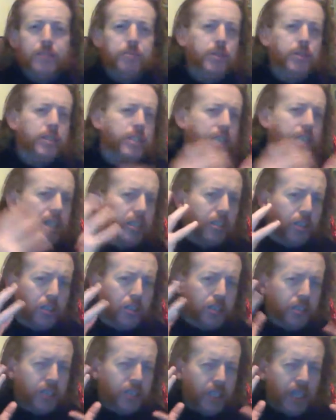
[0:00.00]
but the
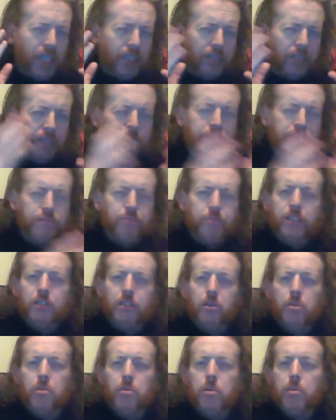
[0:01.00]
alcohol's kind of
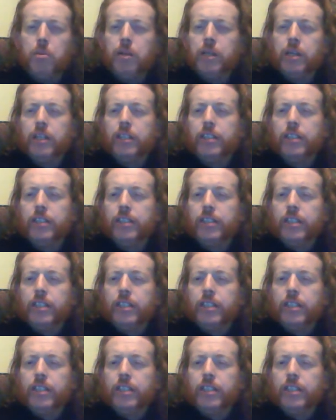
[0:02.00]
messing with my brain.